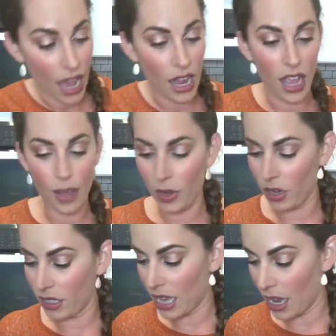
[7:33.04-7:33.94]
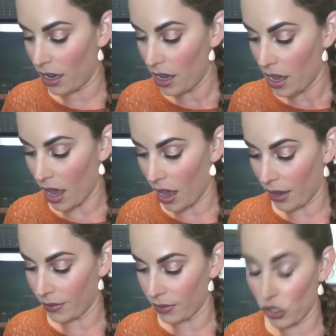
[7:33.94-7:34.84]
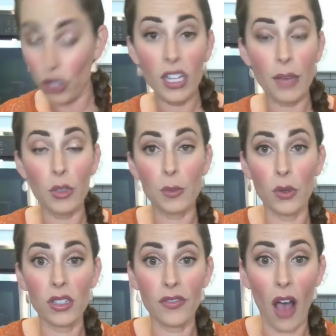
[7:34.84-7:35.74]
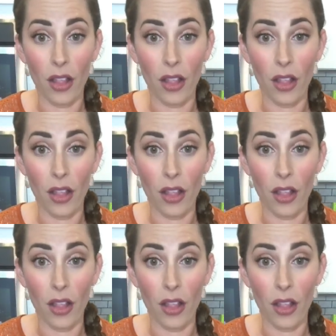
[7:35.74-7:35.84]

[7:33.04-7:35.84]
and I am gonna take uh, two tablespoons of